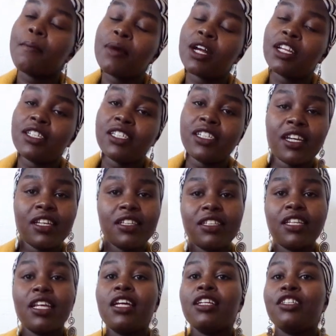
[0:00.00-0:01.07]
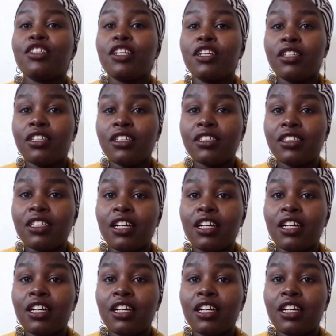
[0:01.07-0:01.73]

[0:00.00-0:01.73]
But yes, Chinese